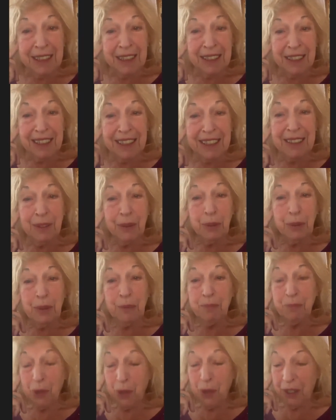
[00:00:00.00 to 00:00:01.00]
Lynn,
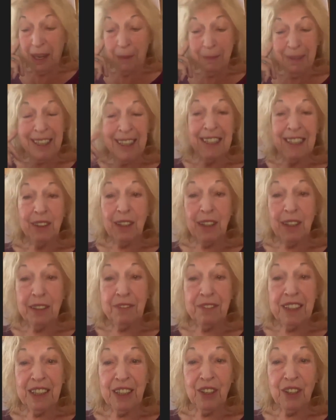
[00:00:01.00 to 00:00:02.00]
I mean, I
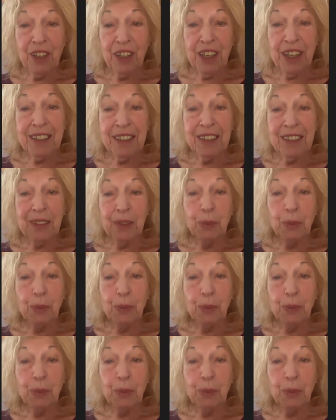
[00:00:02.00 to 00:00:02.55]
love the art.